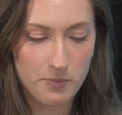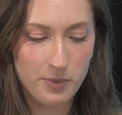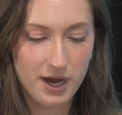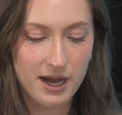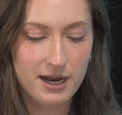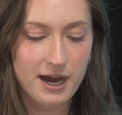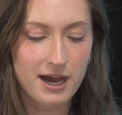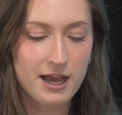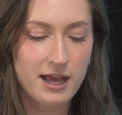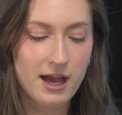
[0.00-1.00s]
But
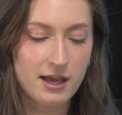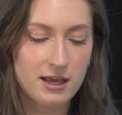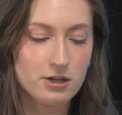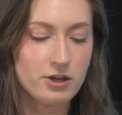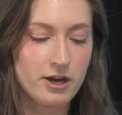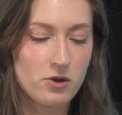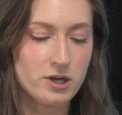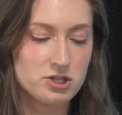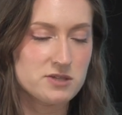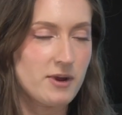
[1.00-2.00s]
I get a lot of
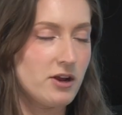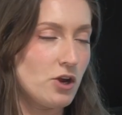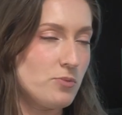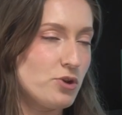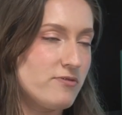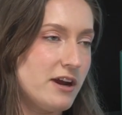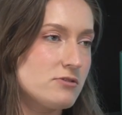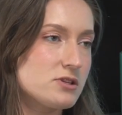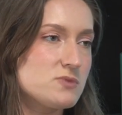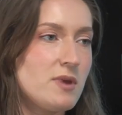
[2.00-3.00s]
questions about air
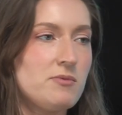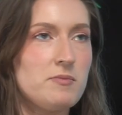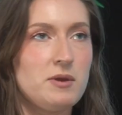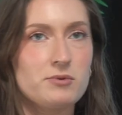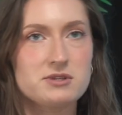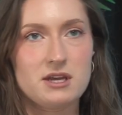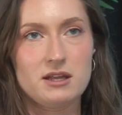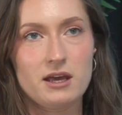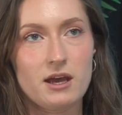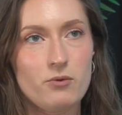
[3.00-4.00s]
purifiers because maybe people say,
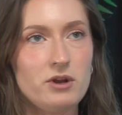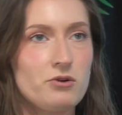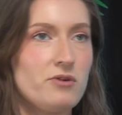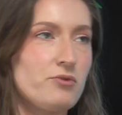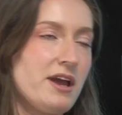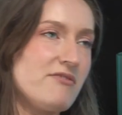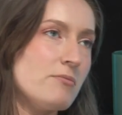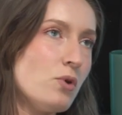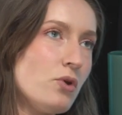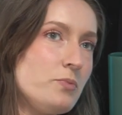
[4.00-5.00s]
like, we don't know if we have
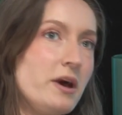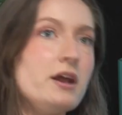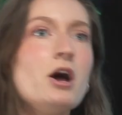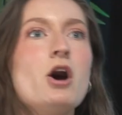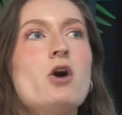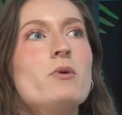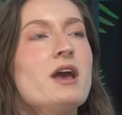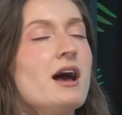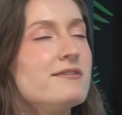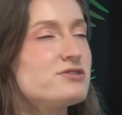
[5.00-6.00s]
mold, but we
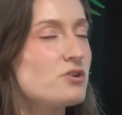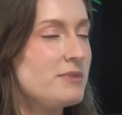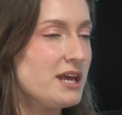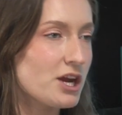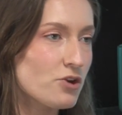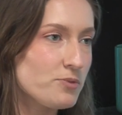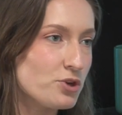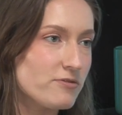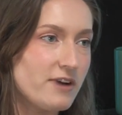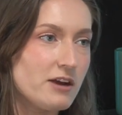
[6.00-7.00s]
have so many air
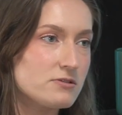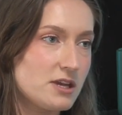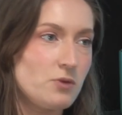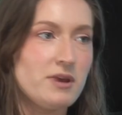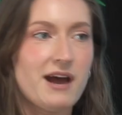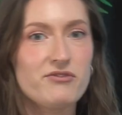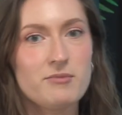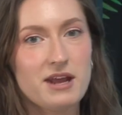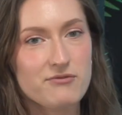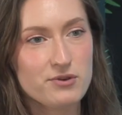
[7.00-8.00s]
purifiers. Like, we have
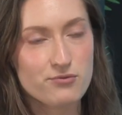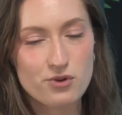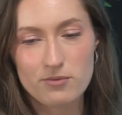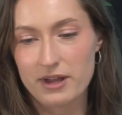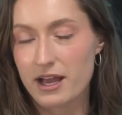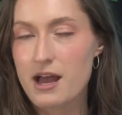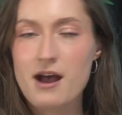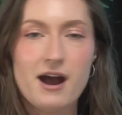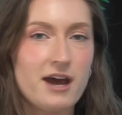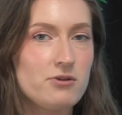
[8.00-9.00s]
them in every room. Like,
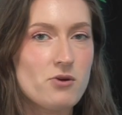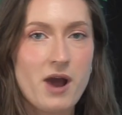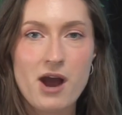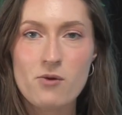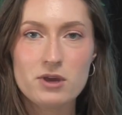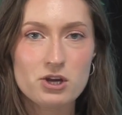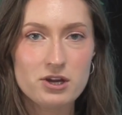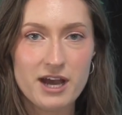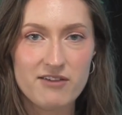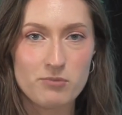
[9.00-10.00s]
I don't know how we
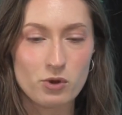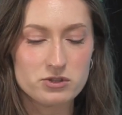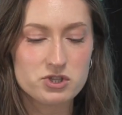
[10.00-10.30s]
could have mold.